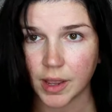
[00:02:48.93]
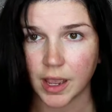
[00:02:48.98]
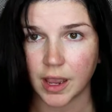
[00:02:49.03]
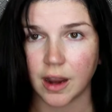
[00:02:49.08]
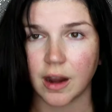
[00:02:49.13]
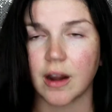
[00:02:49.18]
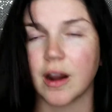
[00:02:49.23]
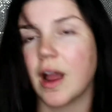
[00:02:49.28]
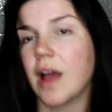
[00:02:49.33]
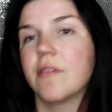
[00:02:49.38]

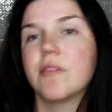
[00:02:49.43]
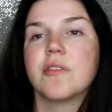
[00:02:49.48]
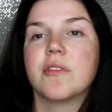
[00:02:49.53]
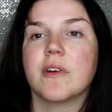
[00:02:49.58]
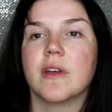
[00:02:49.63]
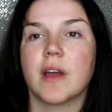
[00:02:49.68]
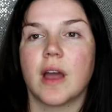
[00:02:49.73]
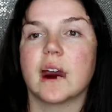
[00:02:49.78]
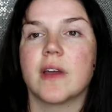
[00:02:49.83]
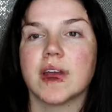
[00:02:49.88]
straightening my
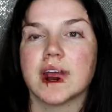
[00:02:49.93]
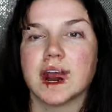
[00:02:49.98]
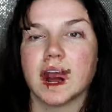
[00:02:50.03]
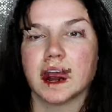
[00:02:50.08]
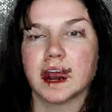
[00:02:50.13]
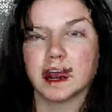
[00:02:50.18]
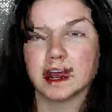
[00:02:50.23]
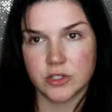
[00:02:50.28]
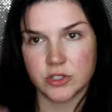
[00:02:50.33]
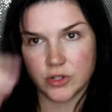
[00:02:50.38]
hair, I have a
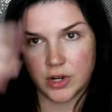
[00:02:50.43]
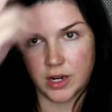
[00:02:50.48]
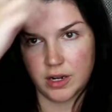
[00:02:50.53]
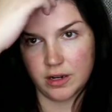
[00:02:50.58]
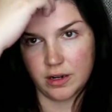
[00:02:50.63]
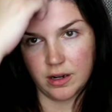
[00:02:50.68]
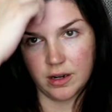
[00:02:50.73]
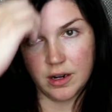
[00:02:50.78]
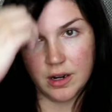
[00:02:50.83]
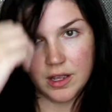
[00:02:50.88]
feeling I would
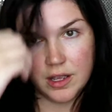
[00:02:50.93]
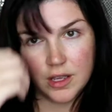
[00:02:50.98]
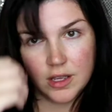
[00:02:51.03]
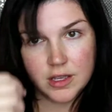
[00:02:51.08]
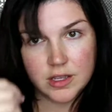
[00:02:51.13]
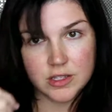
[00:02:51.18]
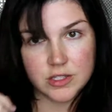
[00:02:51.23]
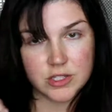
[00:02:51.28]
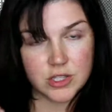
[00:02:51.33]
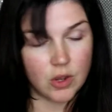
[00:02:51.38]
not need a
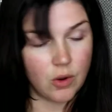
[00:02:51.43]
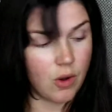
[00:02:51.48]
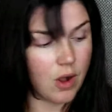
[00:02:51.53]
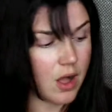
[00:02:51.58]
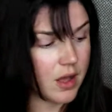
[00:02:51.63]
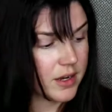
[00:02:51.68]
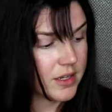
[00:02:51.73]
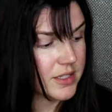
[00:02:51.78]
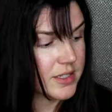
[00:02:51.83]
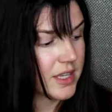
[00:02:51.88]
straightener.
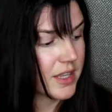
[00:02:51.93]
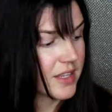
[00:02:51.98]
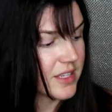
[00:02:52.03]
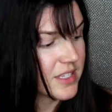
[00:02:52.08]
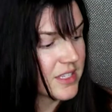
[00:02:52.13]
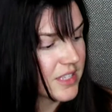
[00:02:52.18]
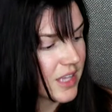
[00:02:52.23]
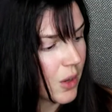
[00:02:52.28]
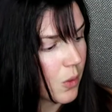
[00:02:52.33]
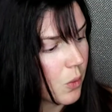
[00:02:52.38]
So
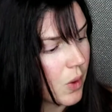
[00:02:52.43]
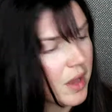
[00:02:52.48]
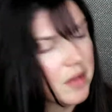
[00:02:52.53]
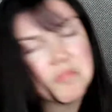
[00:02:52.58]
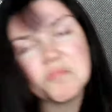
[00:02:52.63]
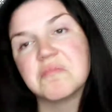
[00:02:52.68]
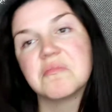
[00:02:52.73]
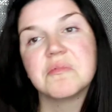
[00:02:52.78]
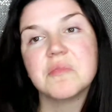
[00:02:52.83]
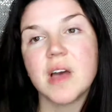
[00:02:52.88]
honestly,
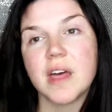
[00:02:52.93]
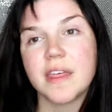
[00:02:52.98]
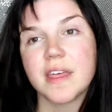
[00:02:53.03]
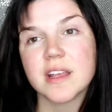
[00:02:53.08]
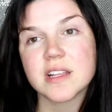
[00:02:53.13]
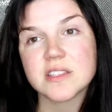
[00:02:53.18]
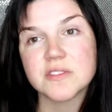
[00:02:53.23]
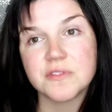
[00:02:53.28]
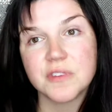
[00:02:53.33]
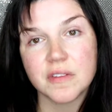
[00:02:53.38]
this is like
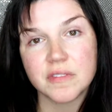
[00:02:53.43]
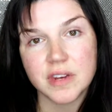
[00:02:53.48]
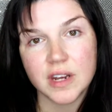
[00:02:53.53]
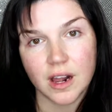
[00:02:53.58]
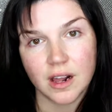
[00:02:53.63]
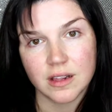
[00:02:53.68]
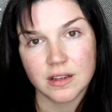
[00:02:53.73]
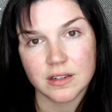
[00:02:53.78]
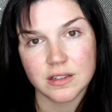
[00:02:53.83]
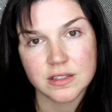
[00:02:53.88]
what? I
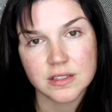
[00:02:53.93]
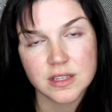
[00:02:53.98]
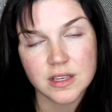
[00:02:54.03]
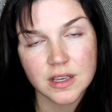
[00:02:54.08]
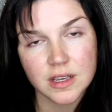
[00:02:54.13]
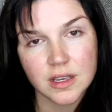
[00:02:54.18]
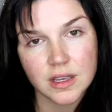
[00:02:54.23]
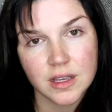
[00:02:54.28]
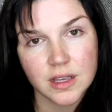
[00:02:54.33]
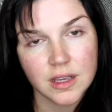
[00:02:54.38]
think it's
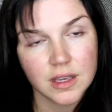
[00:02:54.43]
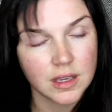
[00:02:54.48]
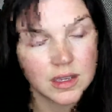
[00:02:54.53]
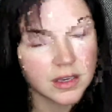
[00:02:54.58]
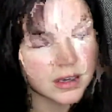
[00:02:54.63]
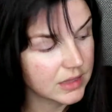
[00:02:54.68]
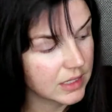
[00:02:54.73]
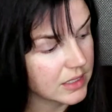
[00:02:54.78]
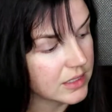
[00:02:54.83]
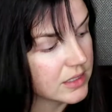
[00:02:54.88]
$50.
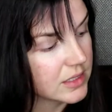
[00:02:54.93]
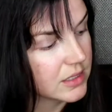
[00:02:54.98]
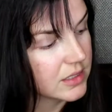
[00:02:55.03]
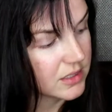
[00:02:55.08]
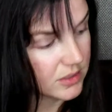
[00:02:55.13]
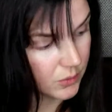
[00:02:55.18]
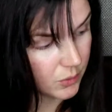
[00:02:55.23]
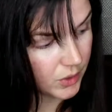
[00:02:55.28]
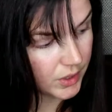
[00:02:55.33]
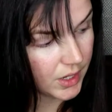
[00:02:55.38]

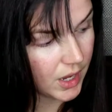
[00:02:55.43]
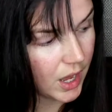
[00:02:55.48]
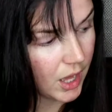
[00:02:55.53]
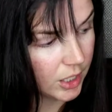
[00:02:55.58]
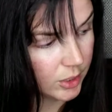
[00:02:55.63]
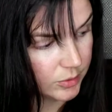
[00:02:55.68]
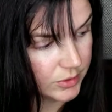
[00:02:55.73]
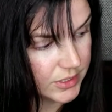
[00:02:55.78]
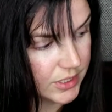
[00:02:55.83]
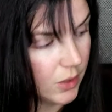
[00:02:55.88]
This
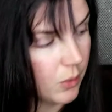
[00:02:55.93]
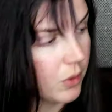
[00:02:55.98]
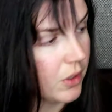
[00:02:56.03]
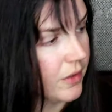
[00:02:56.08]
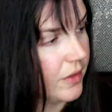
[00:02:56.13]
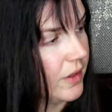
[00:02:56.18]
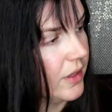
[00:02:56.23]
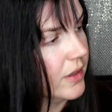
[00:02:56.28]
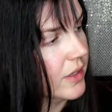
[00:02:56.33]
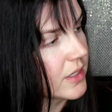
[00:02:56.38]
is
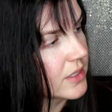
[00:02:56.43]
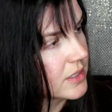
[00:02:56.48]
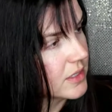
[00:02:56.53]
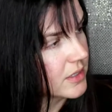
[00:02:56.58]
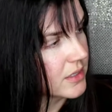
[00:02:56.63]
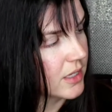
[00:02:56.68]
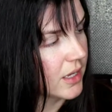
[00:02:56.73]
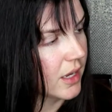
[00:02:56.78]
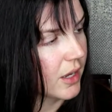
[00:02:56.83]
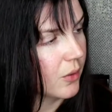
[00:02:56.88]
100%
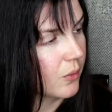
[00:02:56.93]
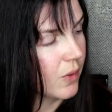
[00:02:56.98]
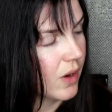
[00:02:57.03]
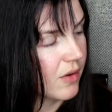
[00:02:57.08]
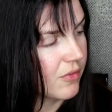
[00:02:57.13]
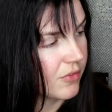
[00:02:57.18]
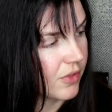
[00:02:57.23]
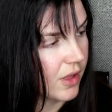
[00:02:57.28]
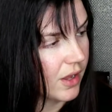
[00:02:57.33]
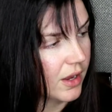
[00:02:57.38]
worth it.
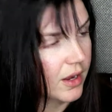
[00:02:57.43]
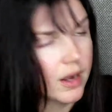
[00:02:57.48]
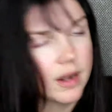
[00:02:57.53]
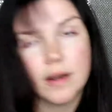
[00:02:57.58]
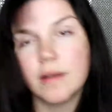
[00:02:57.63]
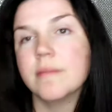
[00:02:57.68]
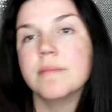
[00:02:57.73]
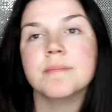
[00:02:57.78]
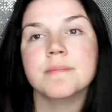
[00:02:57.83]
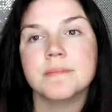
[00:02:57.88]
This is the
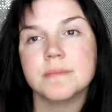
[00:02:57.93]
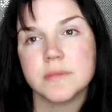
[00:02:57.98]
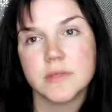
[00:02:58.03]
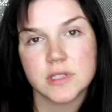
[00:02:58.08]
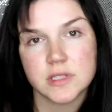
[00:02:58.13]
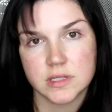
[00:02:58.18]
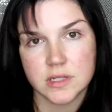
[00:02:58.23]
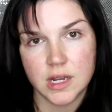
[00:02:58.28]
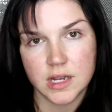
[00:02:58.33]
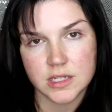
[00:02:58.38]
Revlon,
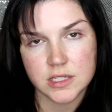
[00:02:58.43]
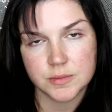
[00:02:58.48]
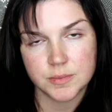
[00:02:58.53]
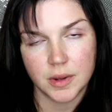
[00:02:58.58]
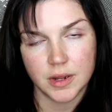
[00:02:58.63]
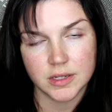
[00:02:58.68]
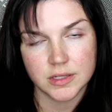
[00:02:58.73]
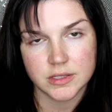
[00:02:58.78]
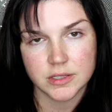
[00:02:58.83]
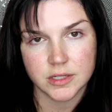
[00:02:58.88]
and
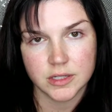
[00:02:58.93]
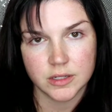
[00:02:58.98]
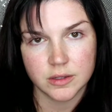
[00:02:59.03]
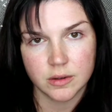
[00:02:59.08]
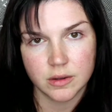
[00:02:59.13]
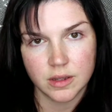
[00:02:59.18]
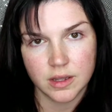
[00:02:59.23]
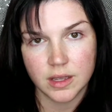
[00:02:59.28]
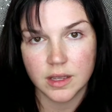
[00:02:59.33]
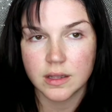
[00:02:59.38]
it's not
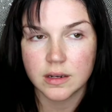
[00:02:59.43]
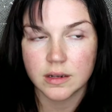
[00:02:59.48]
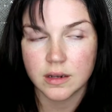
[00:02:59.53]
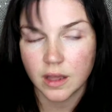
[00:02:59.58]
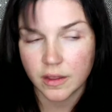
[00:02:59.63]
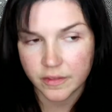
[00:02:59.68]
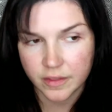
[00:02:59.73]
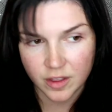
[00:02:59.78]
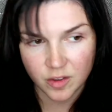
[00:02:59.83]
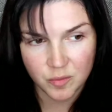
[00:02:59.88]

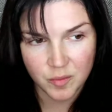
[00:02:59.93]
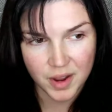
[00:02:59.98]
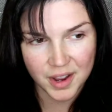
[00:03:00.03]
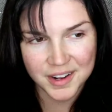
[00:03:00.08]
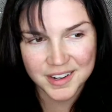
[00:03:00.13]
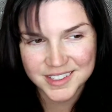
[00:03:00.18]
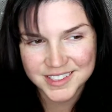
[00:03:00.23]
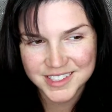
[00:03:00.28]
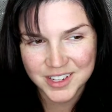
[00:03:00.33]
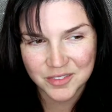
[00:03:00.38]
sponsored.
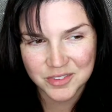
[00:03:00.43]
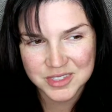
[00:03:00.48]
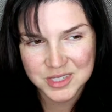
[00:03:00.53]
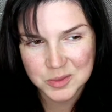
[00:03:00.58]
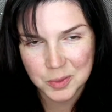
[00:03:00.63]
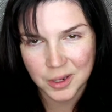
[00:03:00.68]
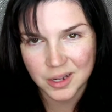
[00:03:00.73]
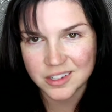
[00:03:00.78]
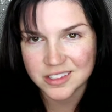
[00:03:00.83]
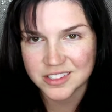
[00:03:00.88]
Nothing of
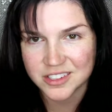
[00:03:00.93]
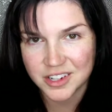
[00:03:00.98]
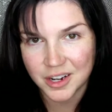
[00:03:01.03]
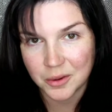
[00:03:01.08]
mine is